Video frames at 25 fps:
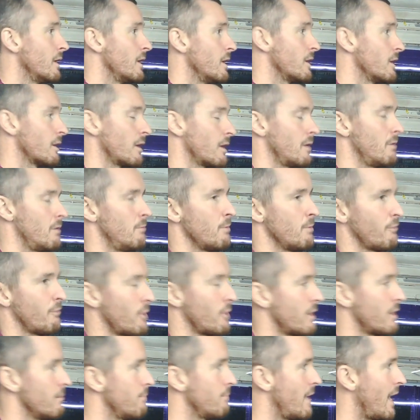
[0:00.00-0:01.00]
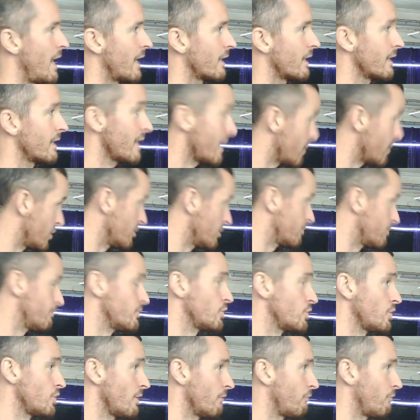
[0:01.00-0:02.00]
You go, oh, my fucking back. Yeah, you're
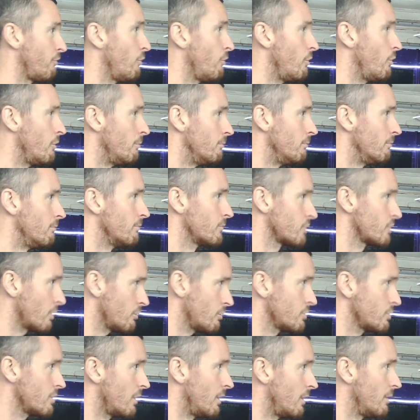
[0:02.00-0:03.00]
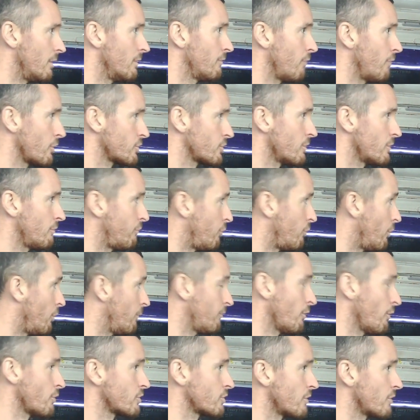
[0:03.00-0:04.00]
shit form. Told you. Focus on form.
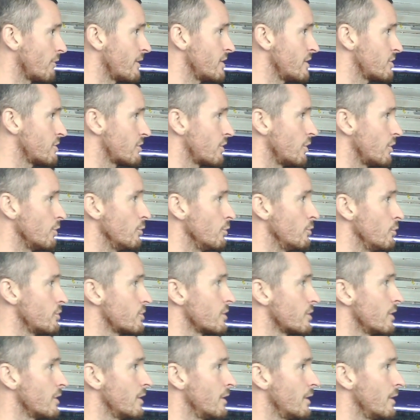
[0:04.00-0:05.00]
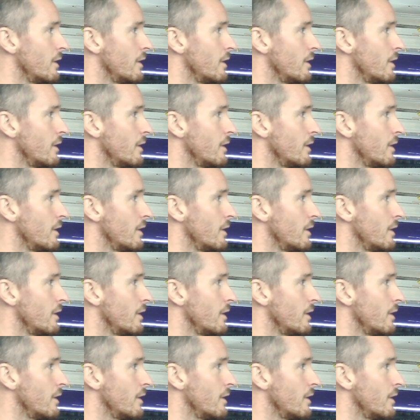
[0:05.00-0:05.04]
Focus on these cues.